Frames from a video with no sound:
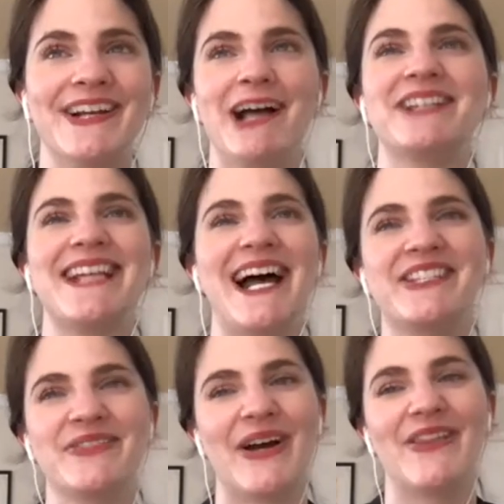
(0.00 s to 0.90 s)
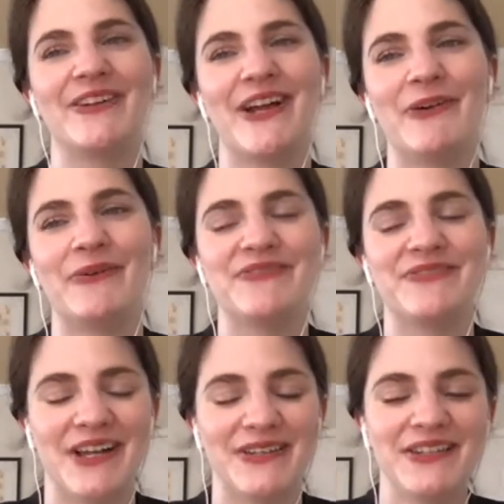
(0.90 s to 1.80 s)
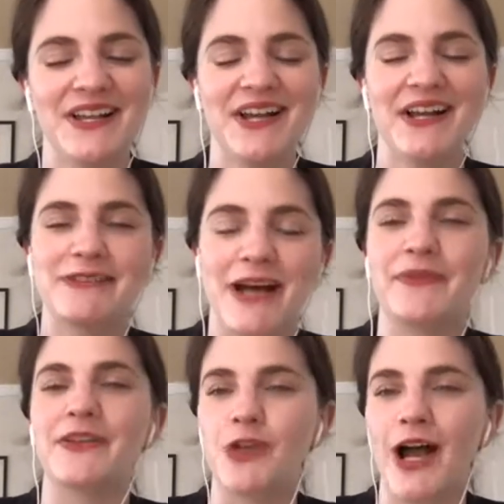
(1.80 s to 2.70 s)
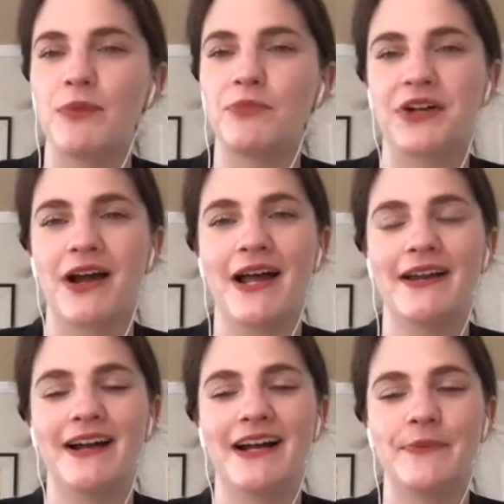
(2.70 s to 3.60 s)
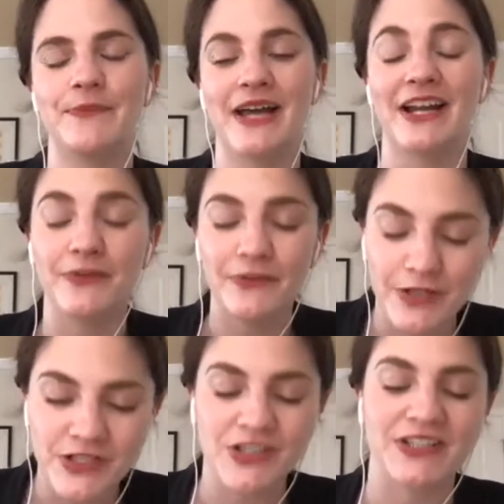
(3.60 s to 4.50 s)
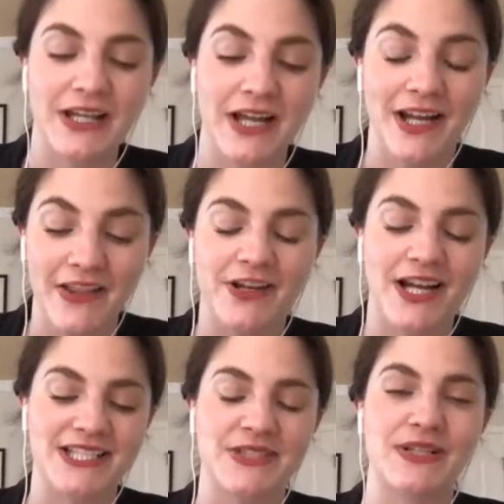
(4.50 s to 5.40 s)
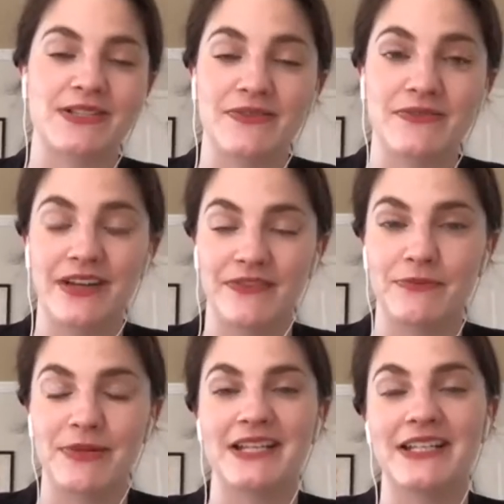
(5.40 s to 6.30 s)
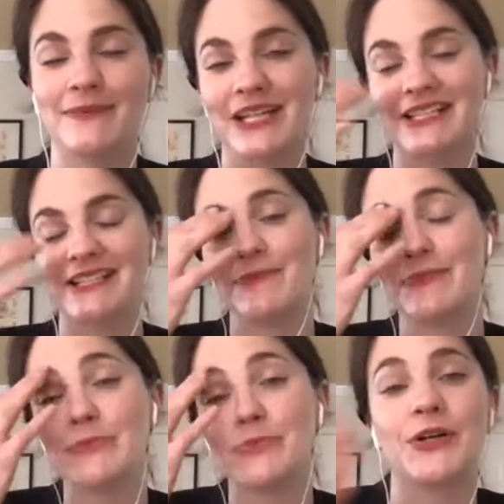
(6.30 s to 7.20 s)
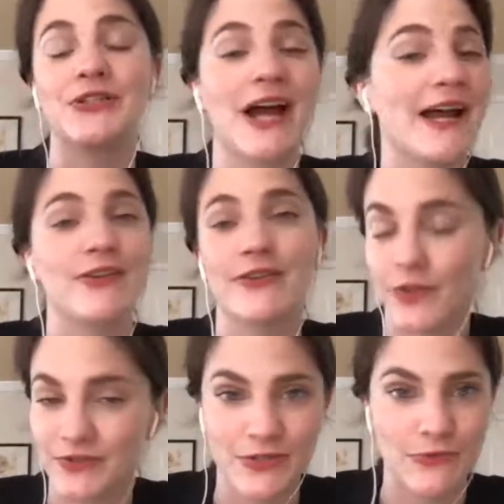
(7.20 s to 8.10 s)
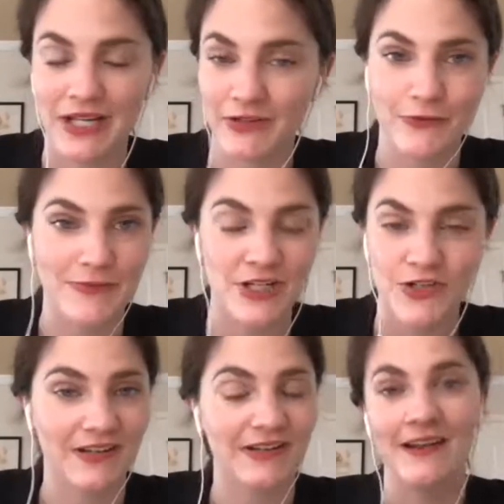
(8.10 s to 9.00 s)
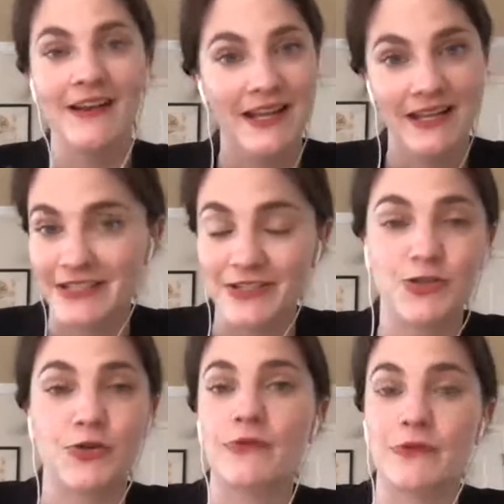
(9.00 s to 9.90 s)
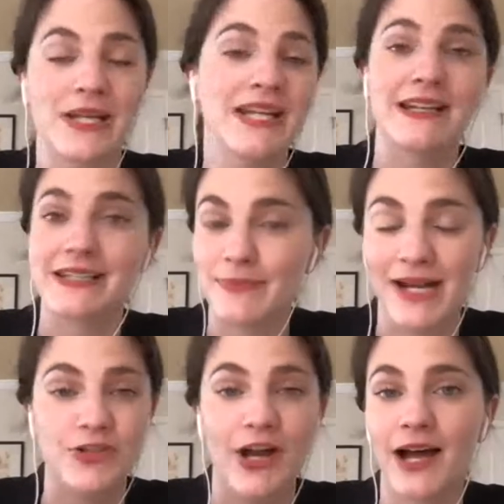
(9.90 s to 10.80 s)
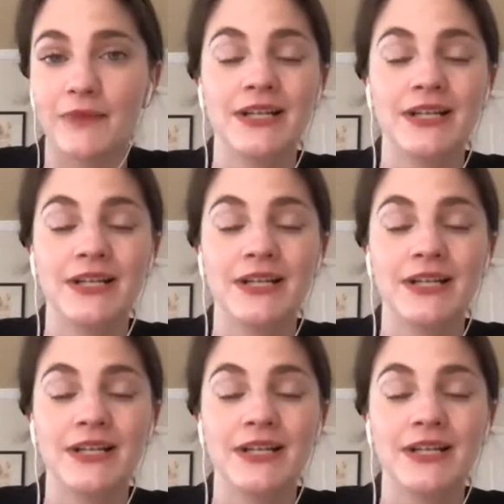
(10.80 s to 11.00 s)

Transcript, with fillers: assess whether or not we've done done the job or not. Um, and unfortunately, another consequence of, of the pandemic is that people are tired of consuming information. This is true for me, and it's my job.